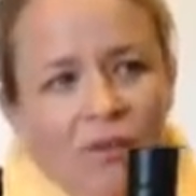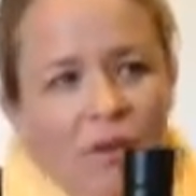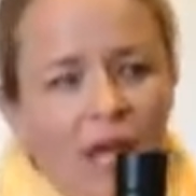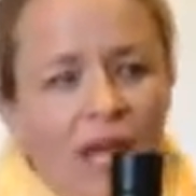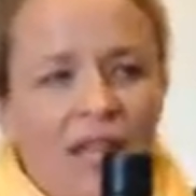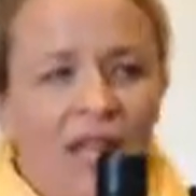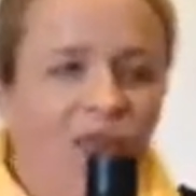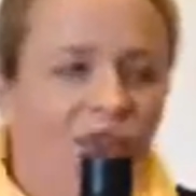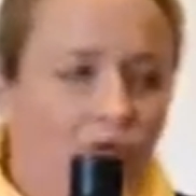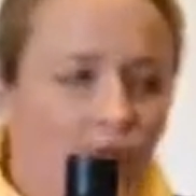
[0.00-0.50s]

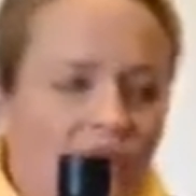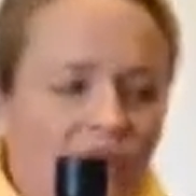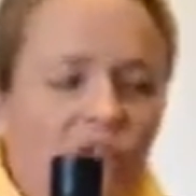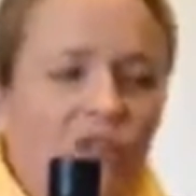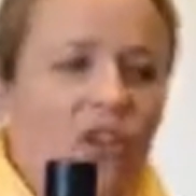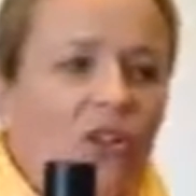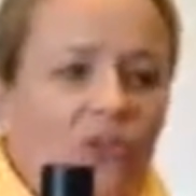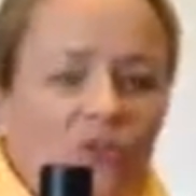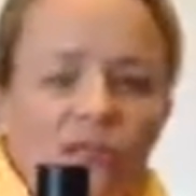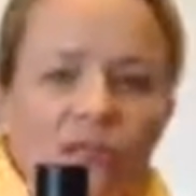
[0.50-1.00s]
and the drought
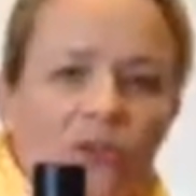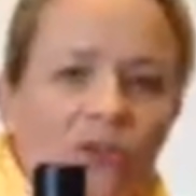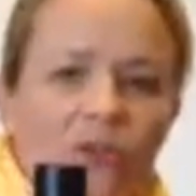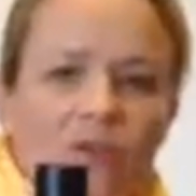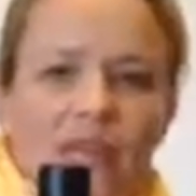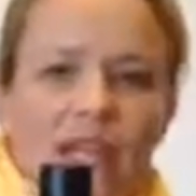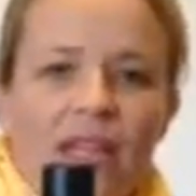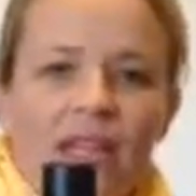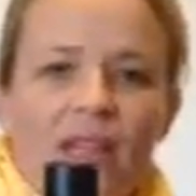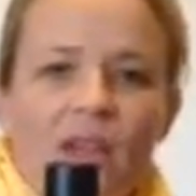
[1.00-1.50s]
tolerance and all
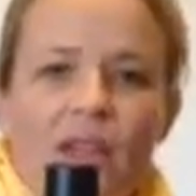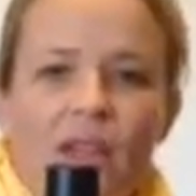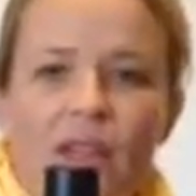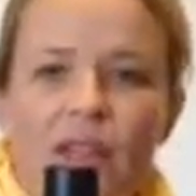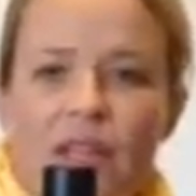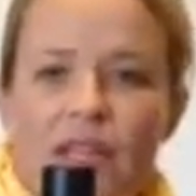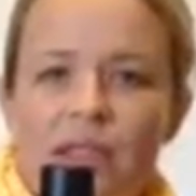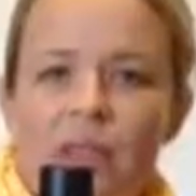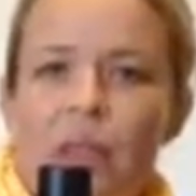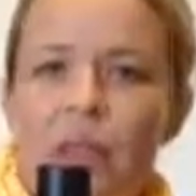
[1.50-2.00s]
of that side of
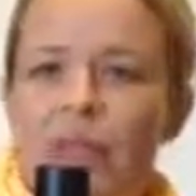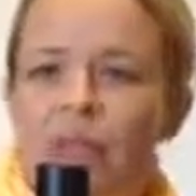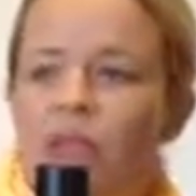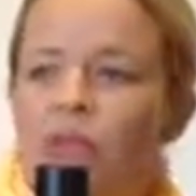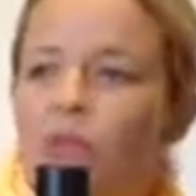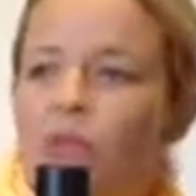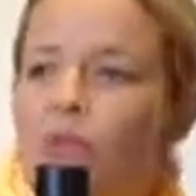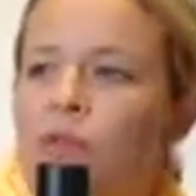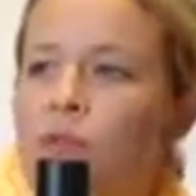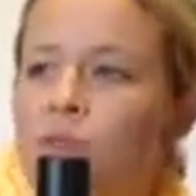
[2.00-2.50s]
things. But
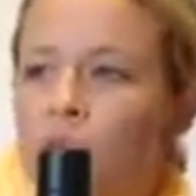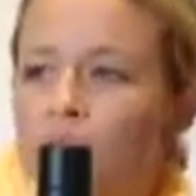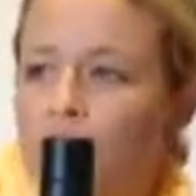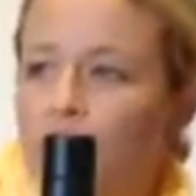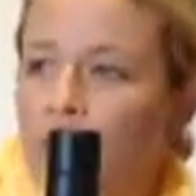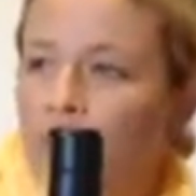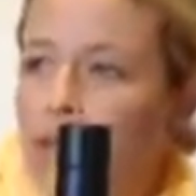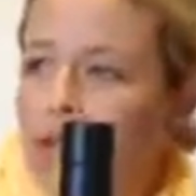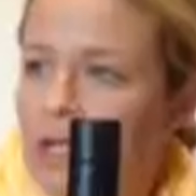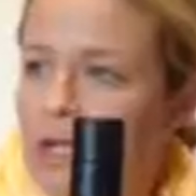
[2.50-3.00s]
there's
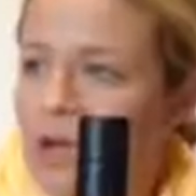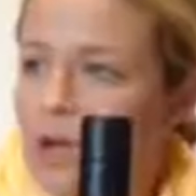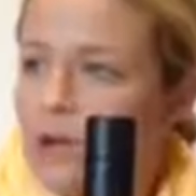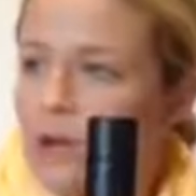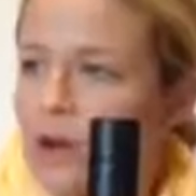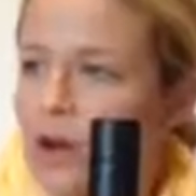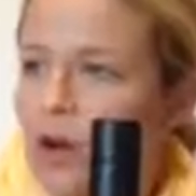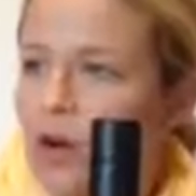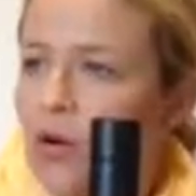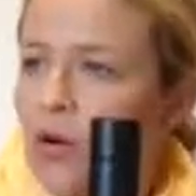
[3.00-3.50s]
also
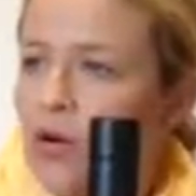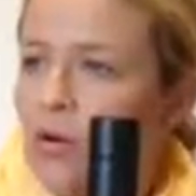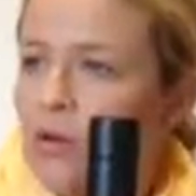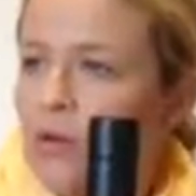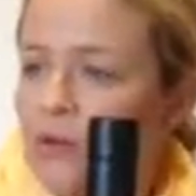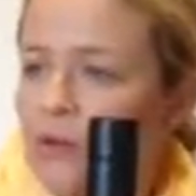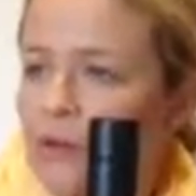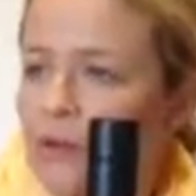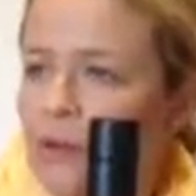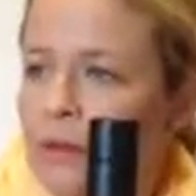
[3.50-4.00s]
the
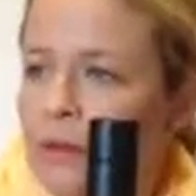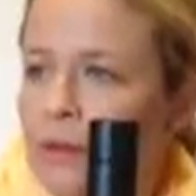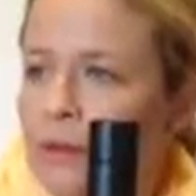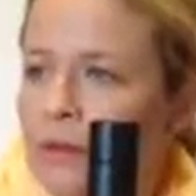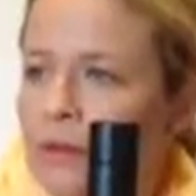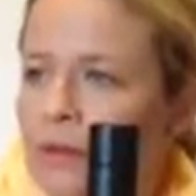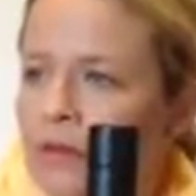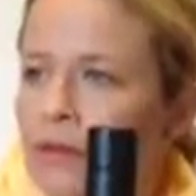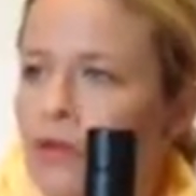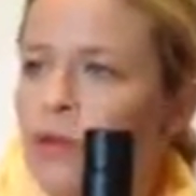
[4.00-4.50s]
whole
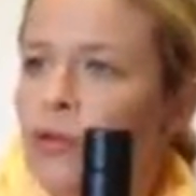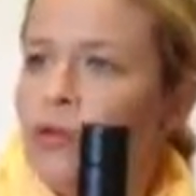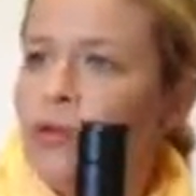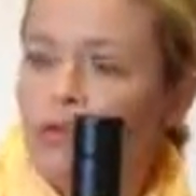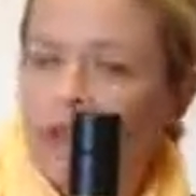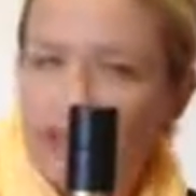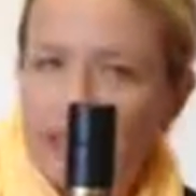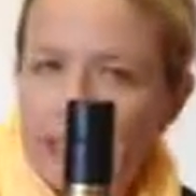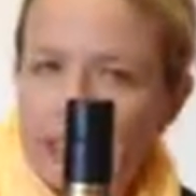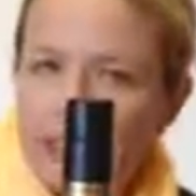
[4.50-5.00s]
food
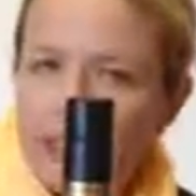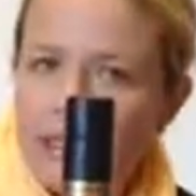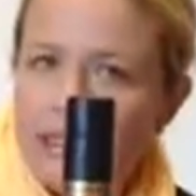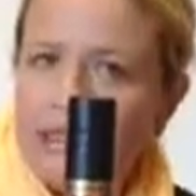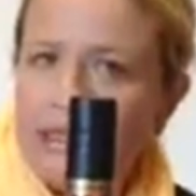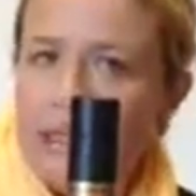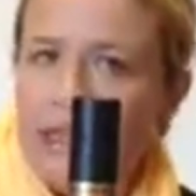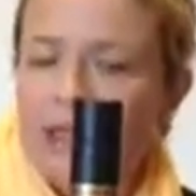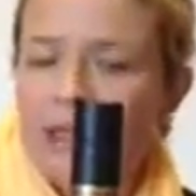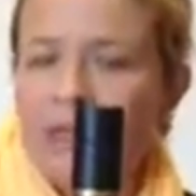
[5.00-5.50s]

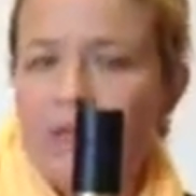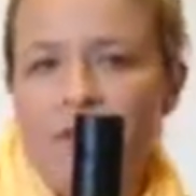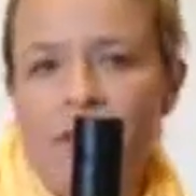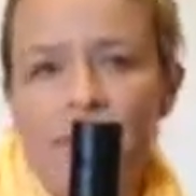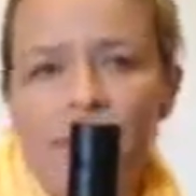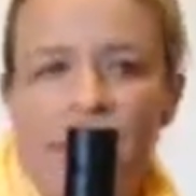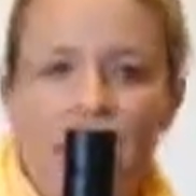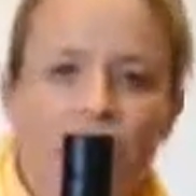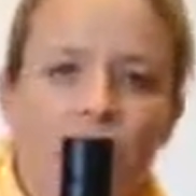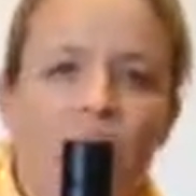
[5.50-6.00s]
friendliness and the
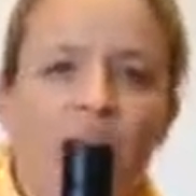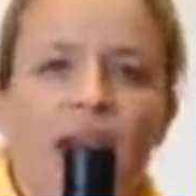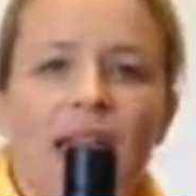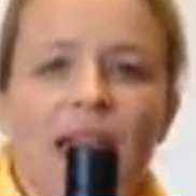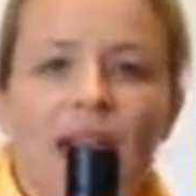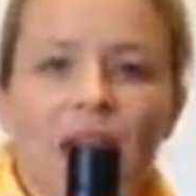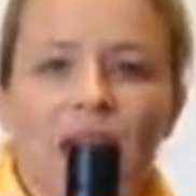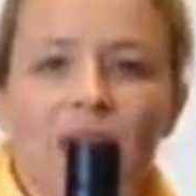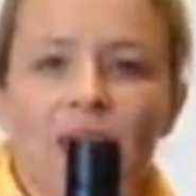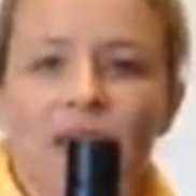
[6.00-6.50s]
fitting in with our
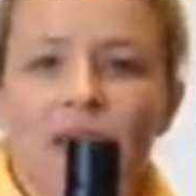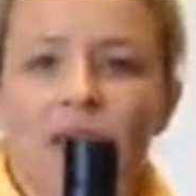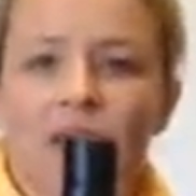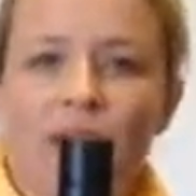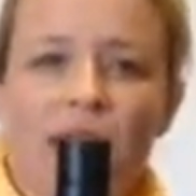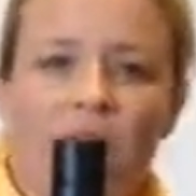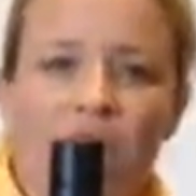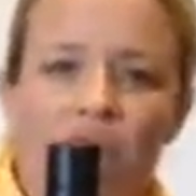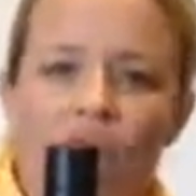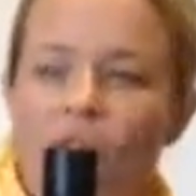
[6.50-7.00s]
lifestyle
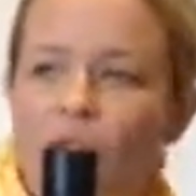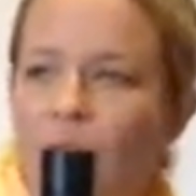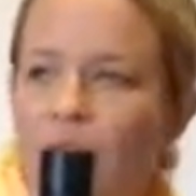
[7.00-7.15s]
here.